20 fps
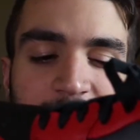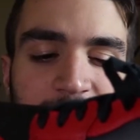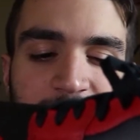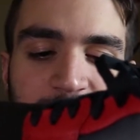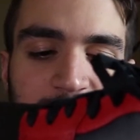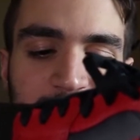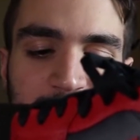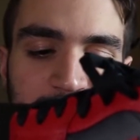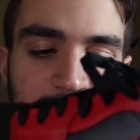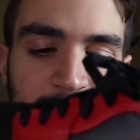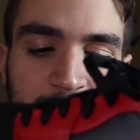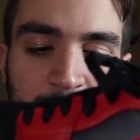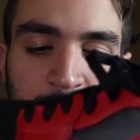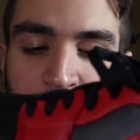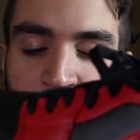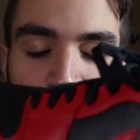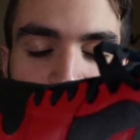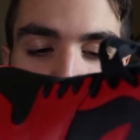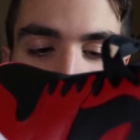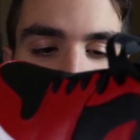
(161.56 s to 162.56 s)
it's just a
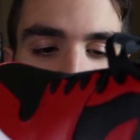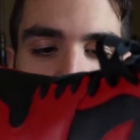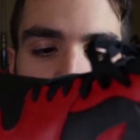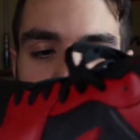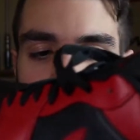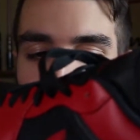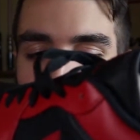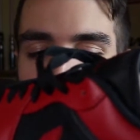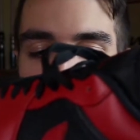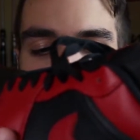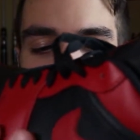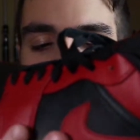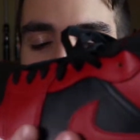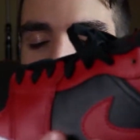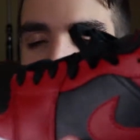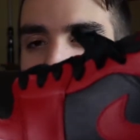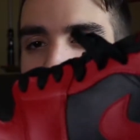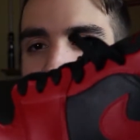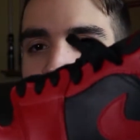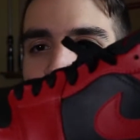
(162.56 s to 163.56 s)
normal white
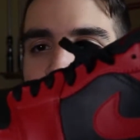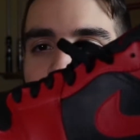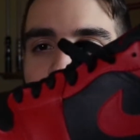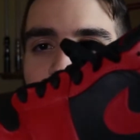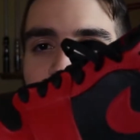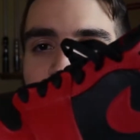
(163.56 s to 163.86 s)
Jordan 1